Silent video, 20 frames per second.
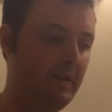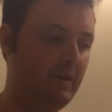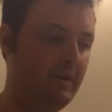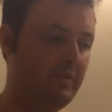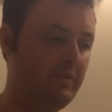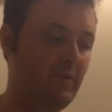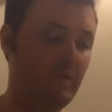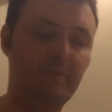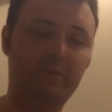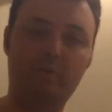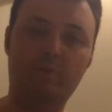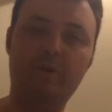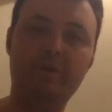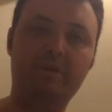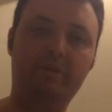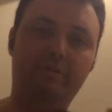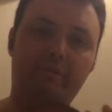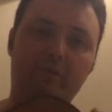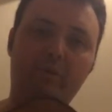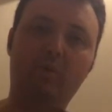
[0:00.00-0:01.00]
So I'm going to run
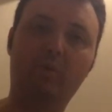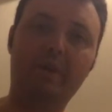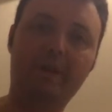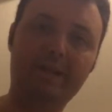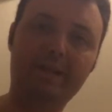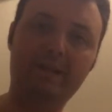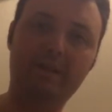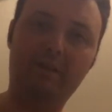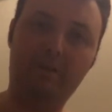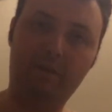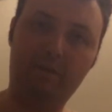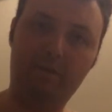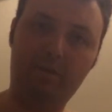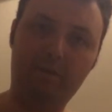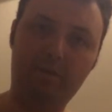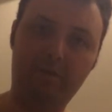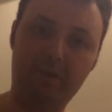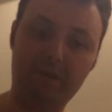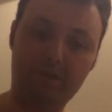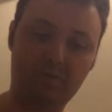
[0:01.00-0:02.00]
you through what I did on
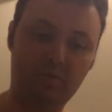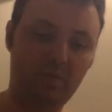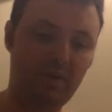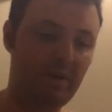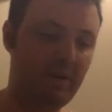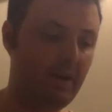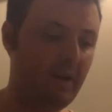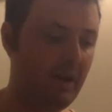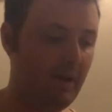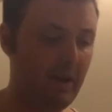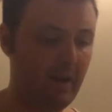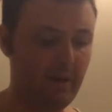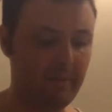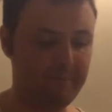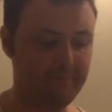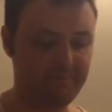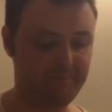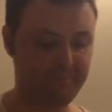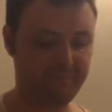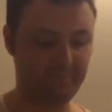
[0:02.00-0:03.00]
this one.
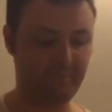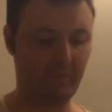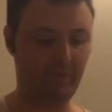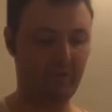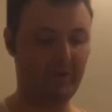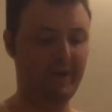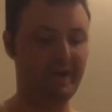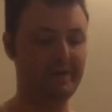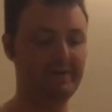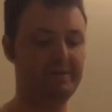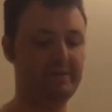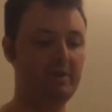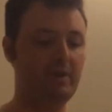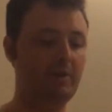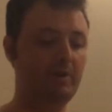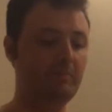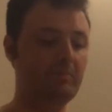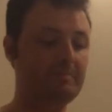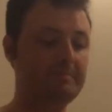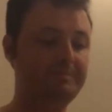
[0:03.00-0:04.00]
Okay,
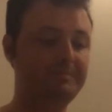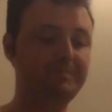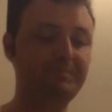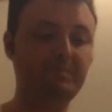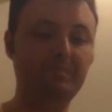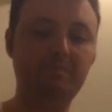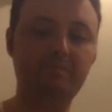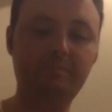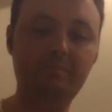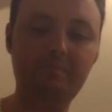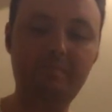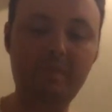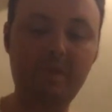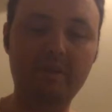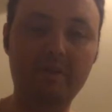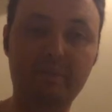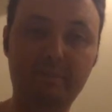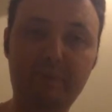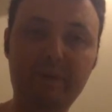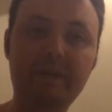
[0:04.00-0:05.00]
so
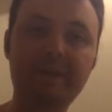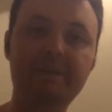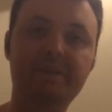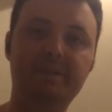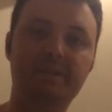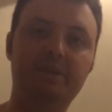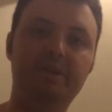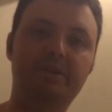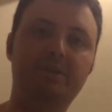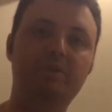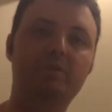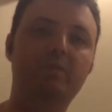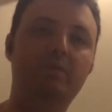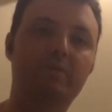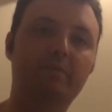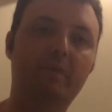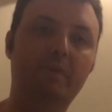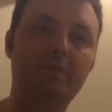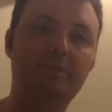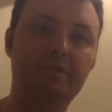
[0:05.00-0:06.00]
the biggest issue
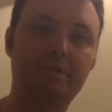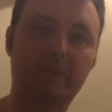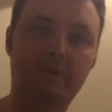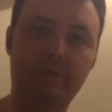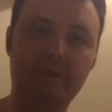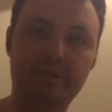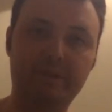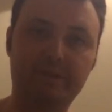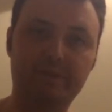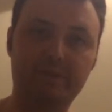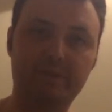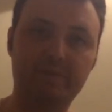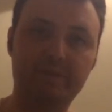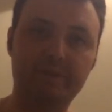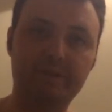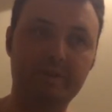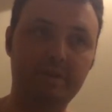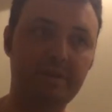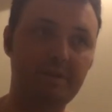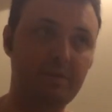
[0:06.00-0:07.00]
with most low-end
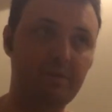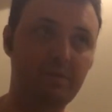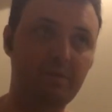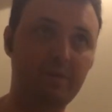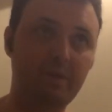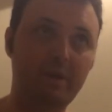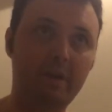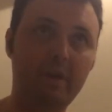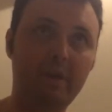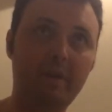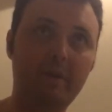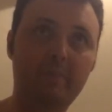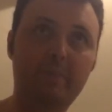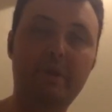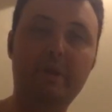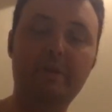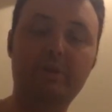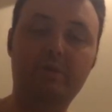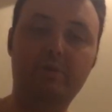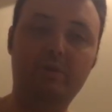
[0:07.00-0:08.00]
instruments, and this has
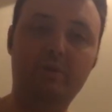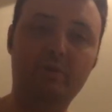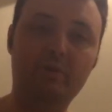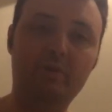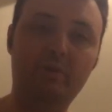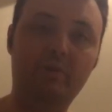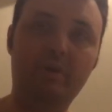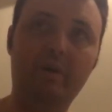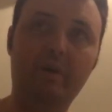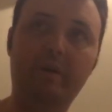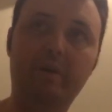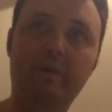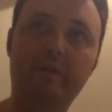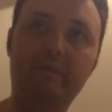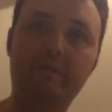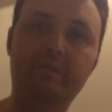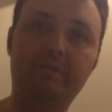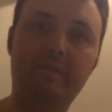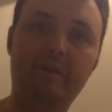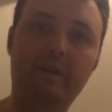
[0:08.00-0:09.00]
been true
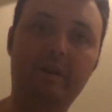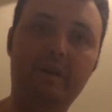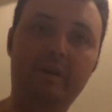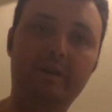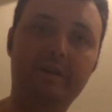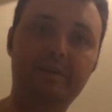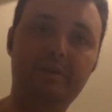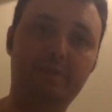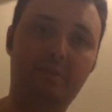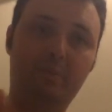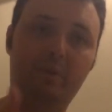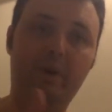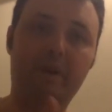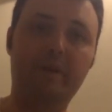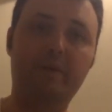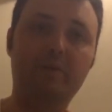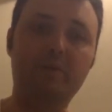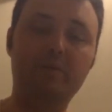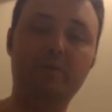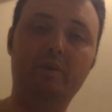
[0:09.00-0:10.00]
of
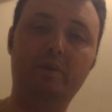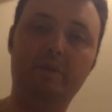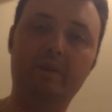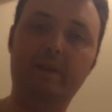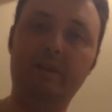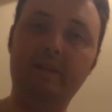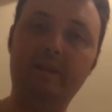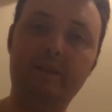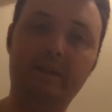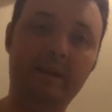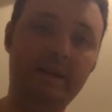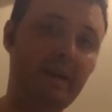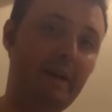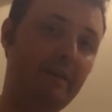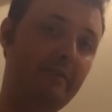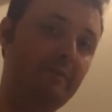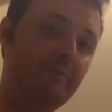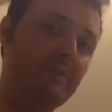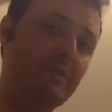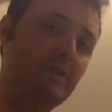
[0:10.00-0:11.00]
soprano ukulele I
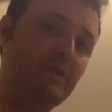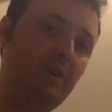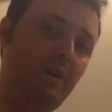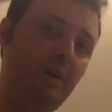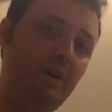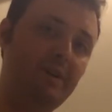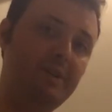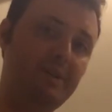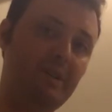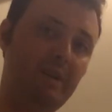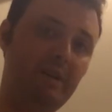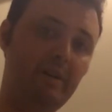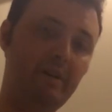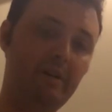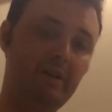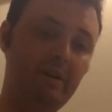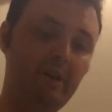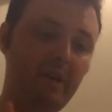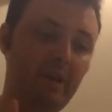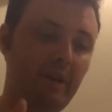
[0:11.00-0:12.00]
got from Guitar
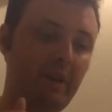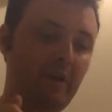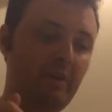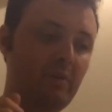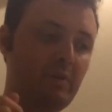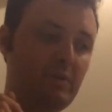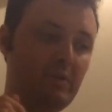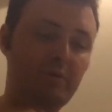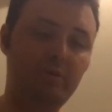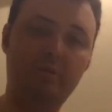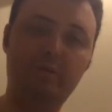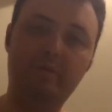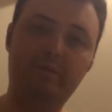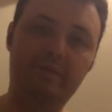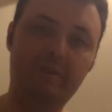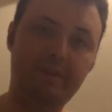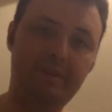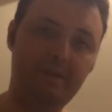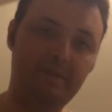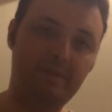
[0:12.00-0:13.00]
Center, it's true
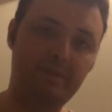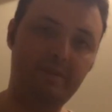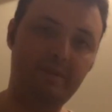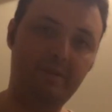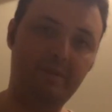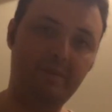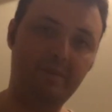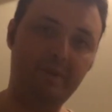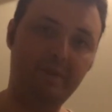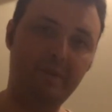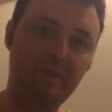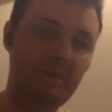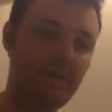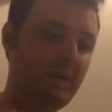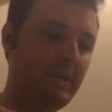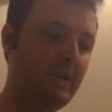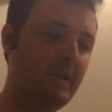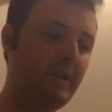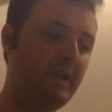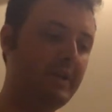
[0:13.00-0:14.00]
of this instrument,
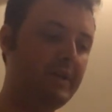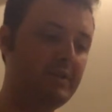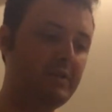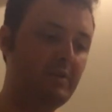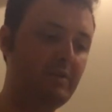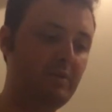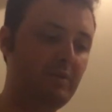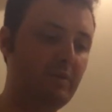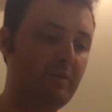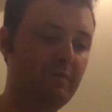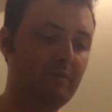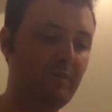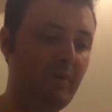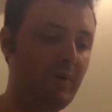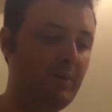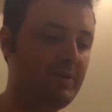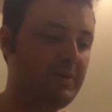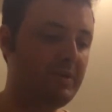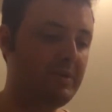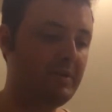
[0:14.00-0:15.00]
and it's true of
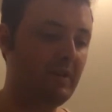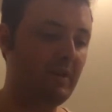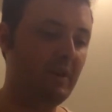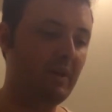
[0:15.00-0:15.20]
most